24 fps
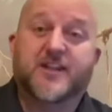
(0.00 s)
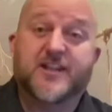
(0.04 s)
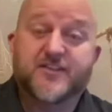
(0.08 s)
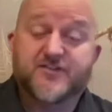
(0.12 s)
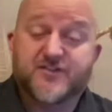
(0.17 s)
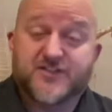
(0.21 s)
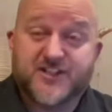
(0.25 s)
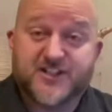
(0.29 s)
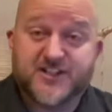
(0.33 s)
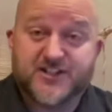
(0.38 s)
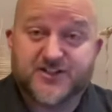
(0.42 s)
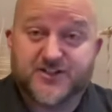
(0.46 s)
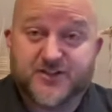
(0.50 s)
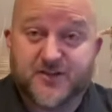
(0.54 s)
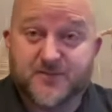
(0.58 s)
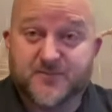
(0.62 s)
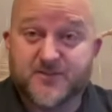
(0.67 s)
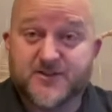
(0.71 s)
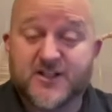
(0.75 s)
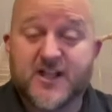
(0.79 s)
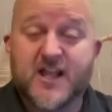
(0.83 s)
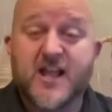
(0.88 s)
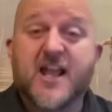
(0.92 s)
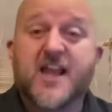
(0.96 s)

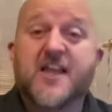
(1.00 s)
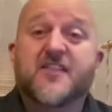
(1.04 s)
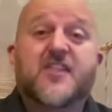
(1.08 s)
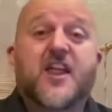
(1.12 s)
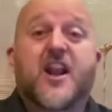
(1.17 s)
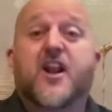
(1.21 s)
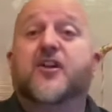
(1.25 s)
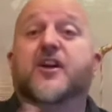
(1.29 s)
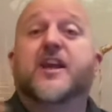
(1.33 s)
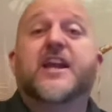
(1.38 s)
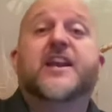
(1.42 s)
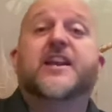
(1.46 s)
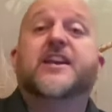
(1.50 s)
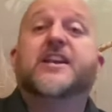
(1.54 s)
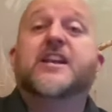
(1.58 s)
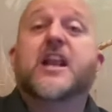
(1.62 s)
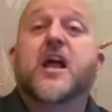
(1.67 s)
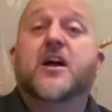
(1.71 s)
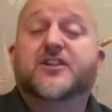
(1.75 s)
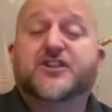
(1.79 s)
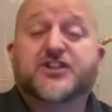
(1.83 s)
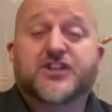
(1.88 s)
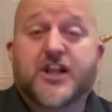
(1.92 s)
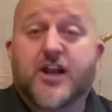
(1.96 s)
systems that are getting
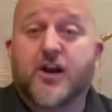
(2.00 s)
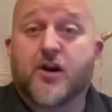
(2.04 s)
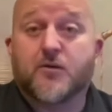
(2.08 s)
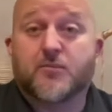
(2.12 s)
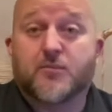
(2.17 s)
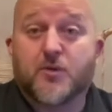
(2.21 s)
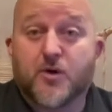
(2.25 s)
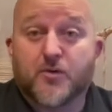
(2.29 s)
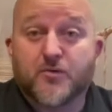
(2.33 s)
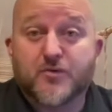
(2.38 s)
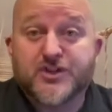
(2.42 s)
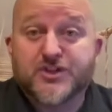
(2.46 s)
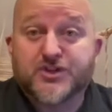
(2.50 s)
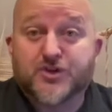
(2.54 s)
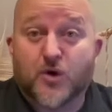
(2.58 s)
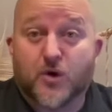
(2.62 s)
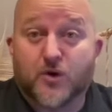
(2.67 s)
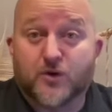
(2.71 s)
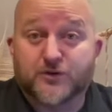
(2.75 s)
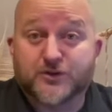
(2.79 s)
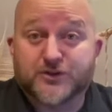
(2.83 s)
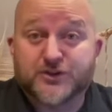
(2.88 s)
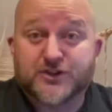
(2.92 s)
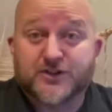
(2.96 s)
us terrible
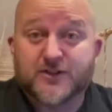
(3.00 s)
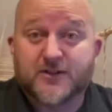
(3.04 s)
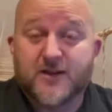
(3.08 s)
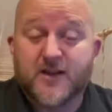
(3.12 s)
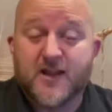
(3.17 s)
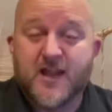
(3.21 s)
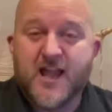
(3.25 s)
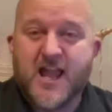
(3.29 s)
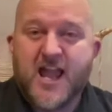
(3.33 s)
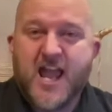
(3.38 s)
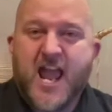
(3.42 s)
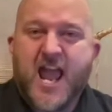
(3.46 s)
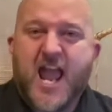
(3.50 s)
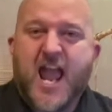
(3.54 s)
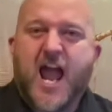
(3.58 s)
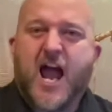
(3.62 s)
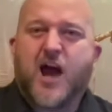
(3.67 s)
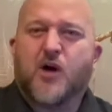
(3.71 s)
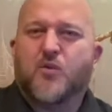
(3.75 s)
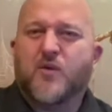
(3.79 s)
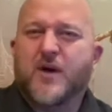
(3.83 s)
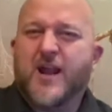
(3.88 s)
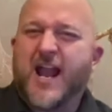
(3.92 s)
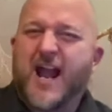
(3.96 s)
results.
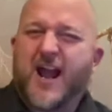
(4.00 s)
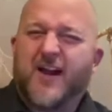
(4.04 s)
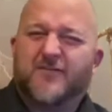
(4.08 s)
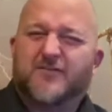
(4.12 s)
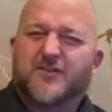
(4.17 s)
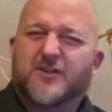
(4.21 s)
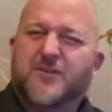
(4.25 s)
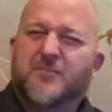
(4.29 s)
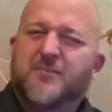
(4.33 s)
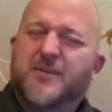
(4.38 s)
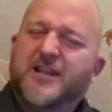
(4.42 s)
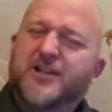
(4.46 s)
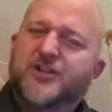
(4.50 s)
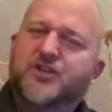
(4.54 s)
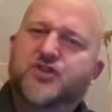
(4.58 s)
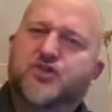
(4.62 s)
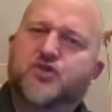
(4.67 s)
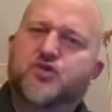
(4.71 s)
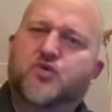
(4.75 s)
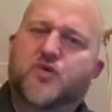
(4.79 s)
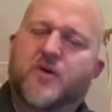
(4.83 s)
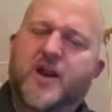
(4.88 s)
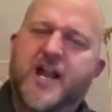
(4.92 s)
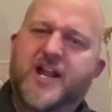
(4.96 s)
And we have to be
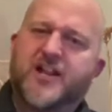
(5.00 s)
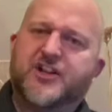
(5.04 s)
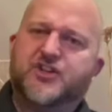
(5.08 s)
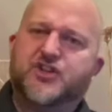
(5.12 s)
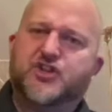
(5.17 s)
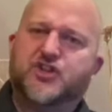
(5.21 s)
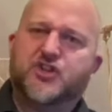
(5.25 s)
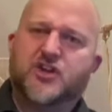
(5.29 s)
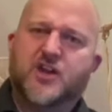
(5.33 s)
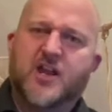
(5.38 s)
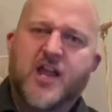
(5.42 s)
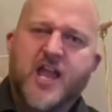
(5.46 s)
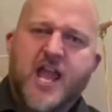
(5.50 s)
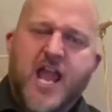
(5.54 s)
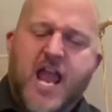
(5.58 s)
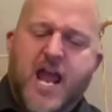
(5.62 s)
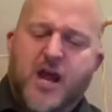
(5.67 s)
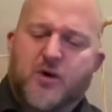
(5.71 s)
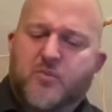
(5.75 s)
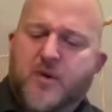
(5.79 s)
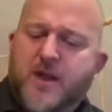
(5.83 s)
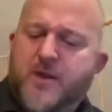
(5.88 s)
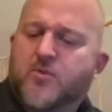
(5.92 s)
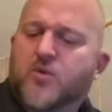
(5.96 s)
stretched.
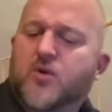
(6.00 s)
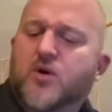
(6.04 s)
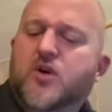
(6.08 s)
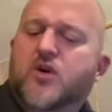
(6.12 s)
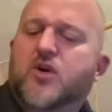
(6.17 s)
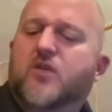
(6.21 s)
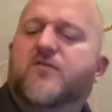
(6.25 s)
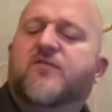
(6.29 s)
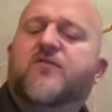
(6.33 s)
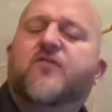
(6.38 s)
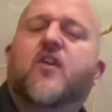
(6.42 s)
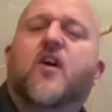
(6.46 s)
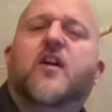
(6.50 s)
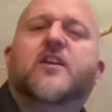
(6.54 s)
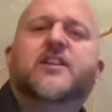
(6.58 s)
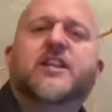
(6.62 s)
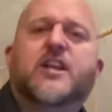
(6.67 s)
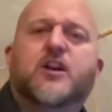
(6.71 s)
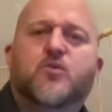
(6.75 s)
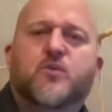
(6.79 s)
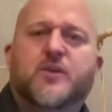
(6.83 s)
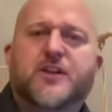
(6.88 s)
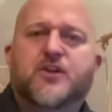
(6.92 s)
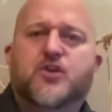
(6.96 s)
And when we're
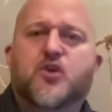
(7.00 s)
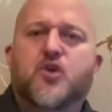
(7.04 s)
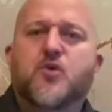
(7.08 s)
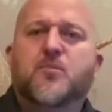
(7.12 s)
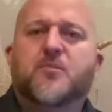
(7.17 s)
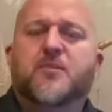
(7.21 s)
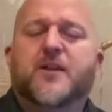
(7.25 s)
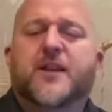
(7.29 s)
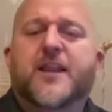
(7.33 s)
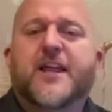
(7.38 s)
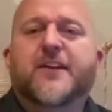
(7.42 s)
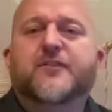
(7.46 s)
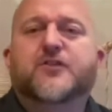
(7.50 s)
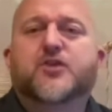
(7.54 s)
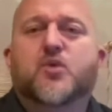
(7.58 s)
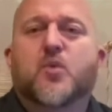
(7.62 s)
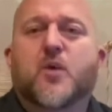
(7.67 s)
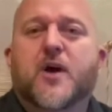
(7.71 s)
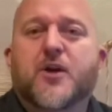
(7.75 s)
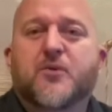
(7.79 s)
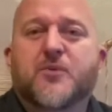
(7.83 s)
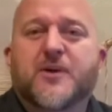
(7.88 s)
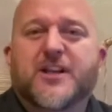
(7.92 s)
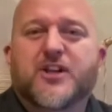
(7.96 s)
confronted with new beliefs, what
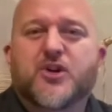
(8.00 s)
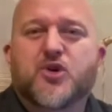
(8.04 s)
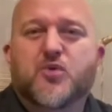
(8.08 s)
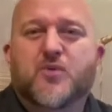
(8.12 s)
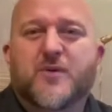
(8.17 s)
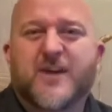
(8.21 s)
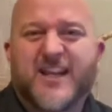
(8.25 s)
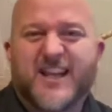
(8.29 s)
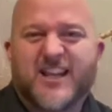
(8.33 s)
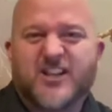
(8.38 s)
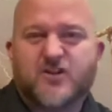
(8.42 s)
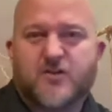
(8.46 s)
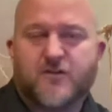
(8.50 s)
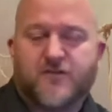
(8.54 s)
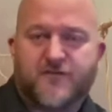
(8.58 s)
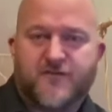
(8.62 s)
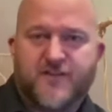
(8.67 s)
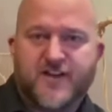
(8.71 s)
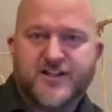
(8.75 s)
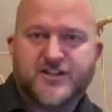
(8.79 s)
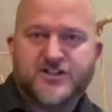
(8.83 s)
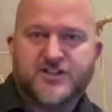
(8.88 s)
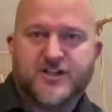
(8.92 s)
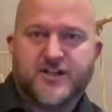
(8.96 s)
do? We get
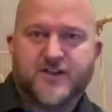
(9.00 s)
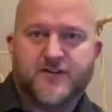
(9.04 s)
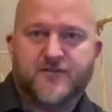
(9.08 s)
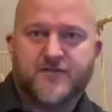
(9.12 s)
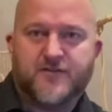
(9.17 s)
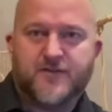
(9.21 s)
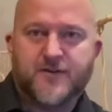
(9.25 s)
defensive